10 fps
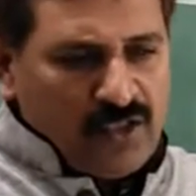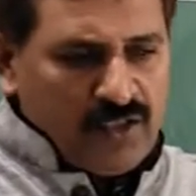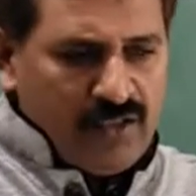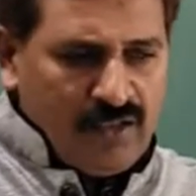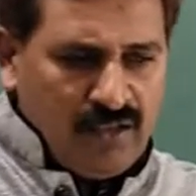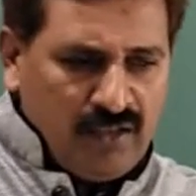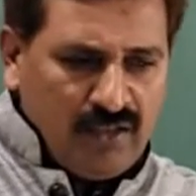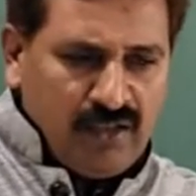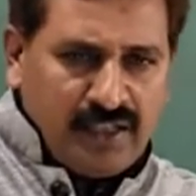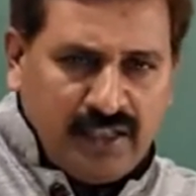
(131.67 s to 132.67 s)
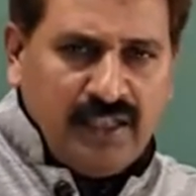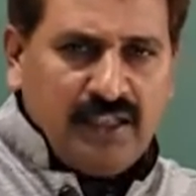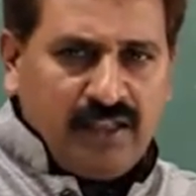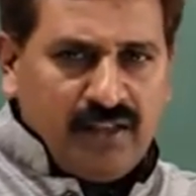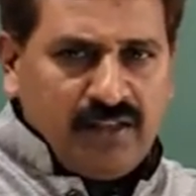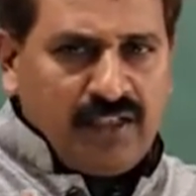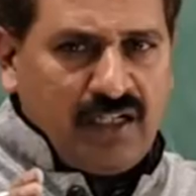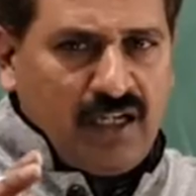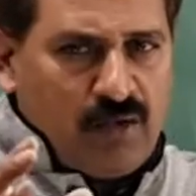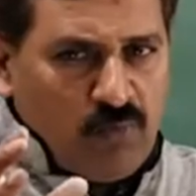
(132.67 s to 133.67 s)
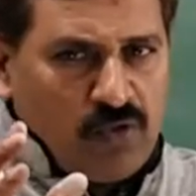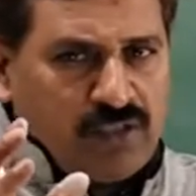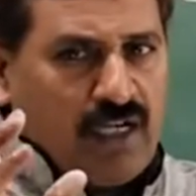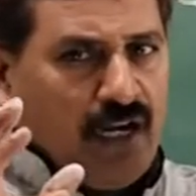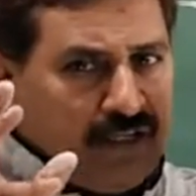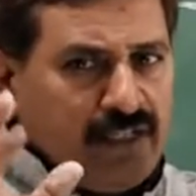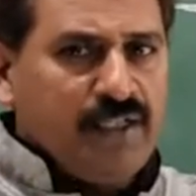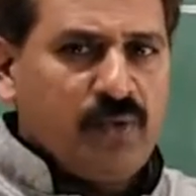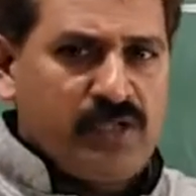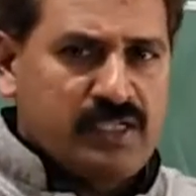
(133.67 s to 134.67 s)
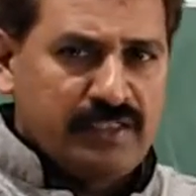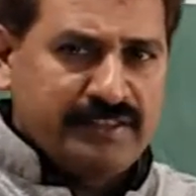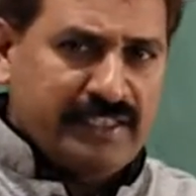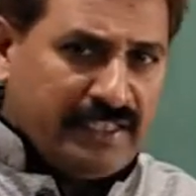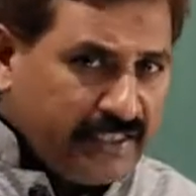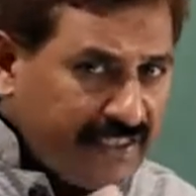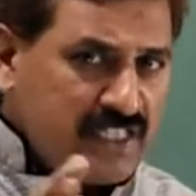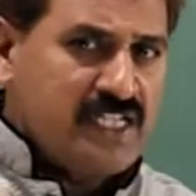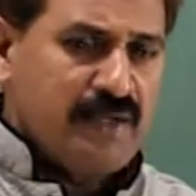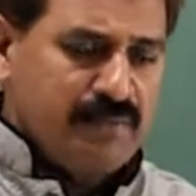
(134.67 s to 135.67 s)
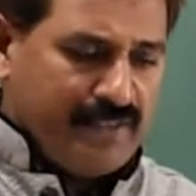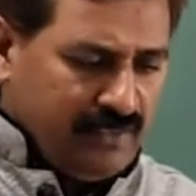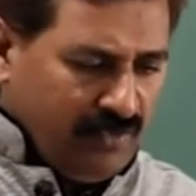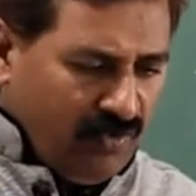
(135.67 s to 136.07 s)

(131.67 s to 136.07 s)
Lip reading: here there are almost 100 questions in each chapter.